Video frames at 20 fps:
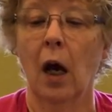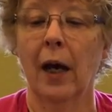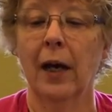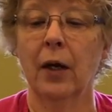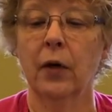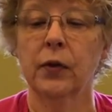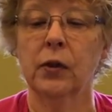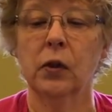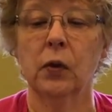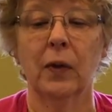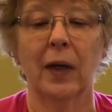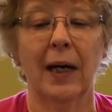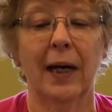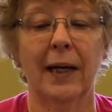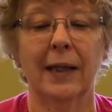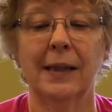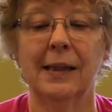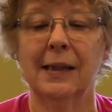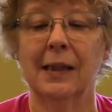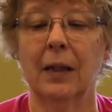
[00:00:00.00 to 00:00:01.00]
I also
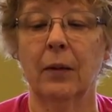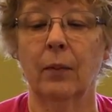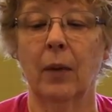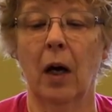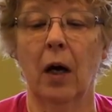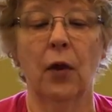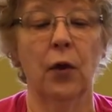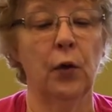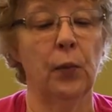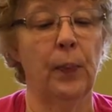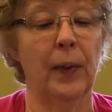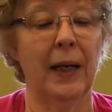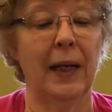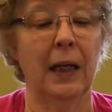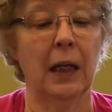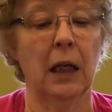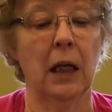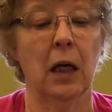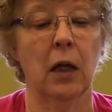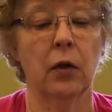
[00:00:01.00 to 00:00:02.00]
had some other
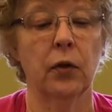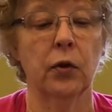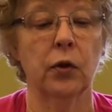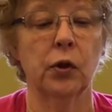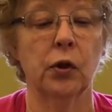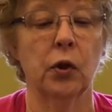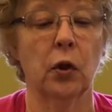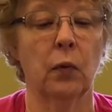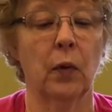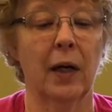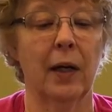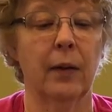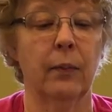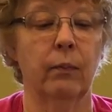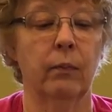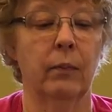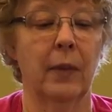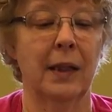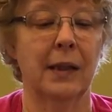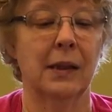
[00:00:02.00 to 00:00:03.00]
paint colors, so I
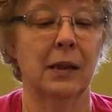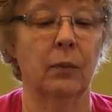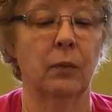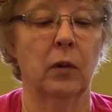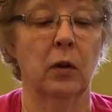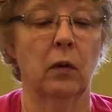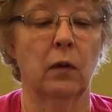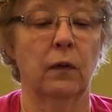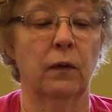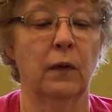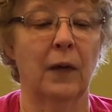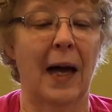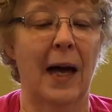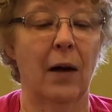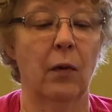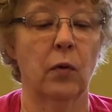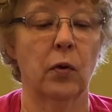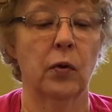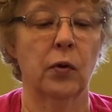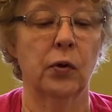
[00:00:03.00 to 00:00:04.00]
made some little
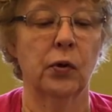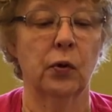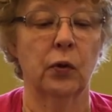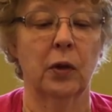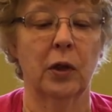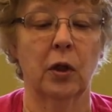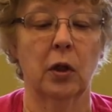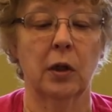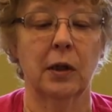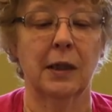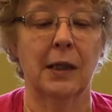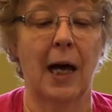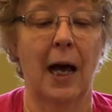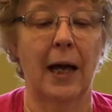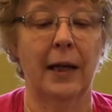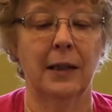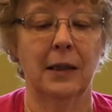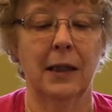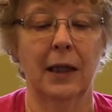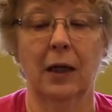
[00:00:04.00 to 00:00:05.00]
flowers or little
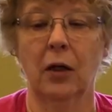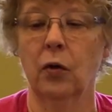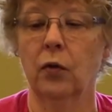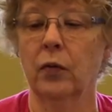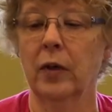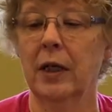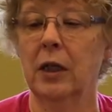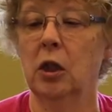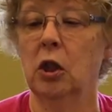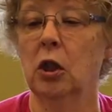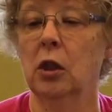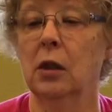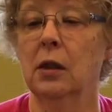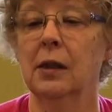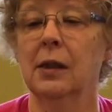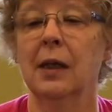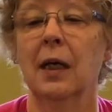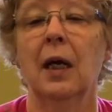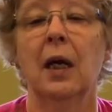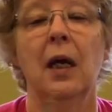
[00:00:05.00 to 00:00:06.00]
dot
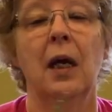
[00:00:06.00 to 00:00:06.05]
decorations.